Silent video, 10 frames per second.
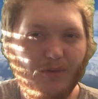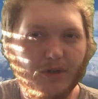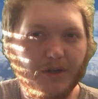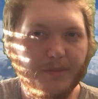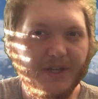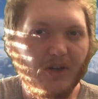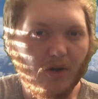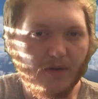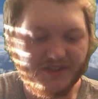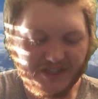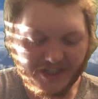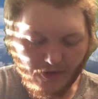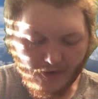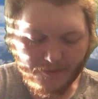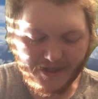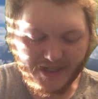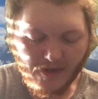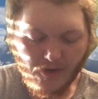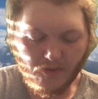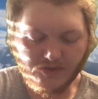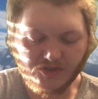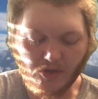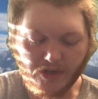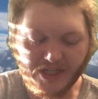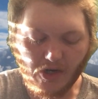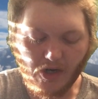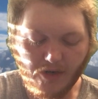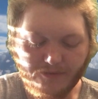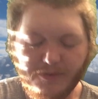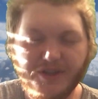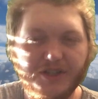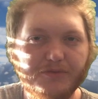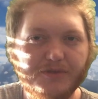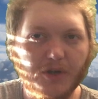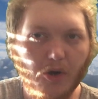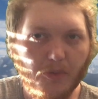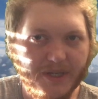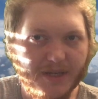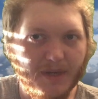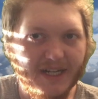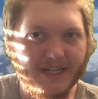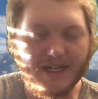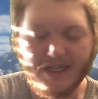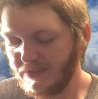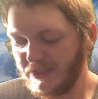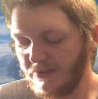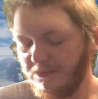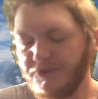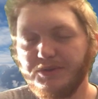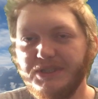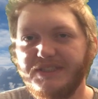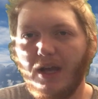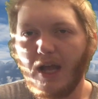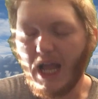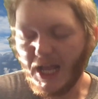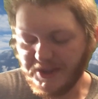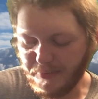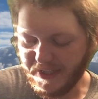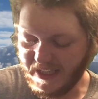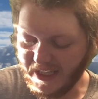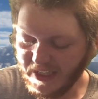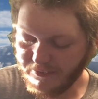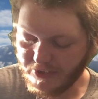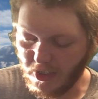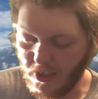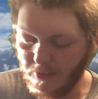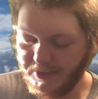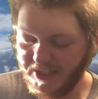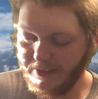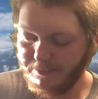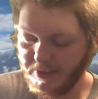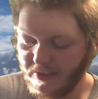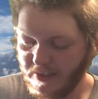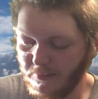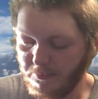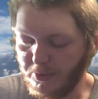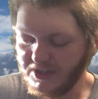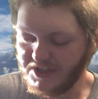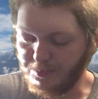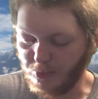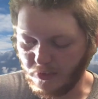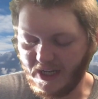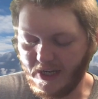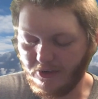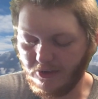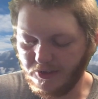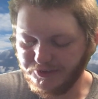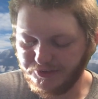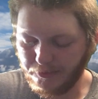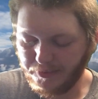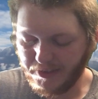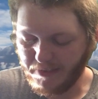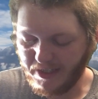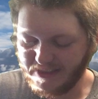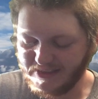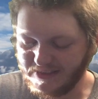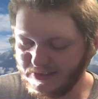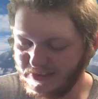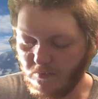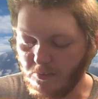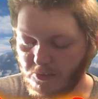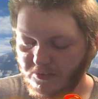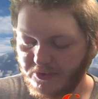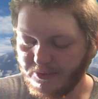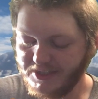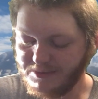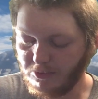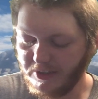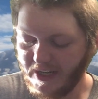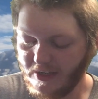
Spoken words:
we're gonna be harvesting an army, starting off with Utopia Mycon, which reads, at the beginning of your upkeep, put a spore counter on Utopia Mycon. Remove 3 spore